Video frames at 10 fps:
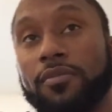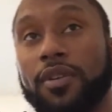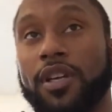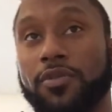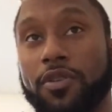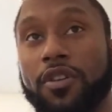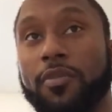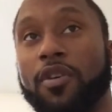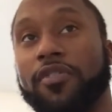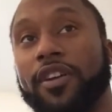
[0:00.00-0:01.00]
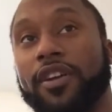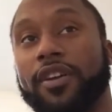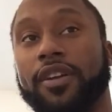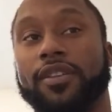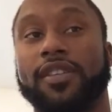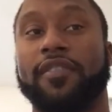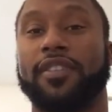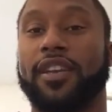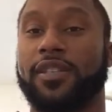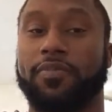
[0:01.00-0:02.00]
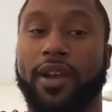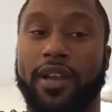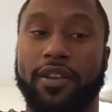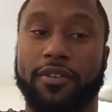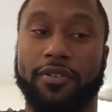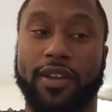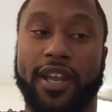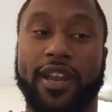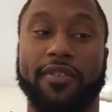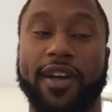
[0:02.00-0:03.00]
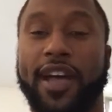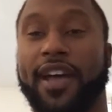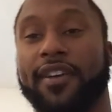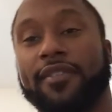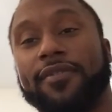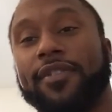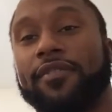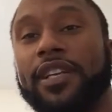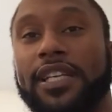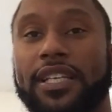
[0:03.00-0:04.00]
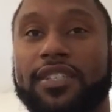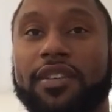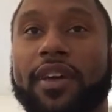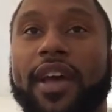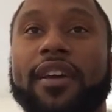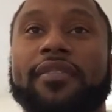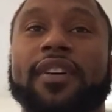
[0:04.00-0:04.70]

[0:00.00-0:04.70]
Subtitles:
Because when you come over here, everything's brand new, and they don't have the release you have.